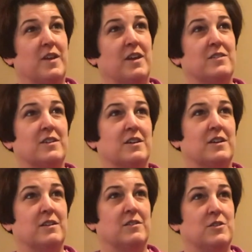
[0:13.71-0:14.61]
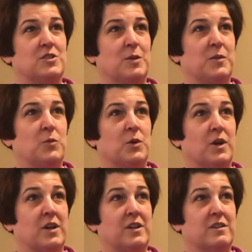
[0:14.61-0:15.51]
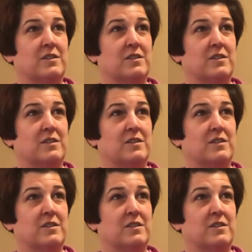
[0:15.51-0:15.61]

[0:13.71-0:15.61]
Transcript: things, like at the gym at work,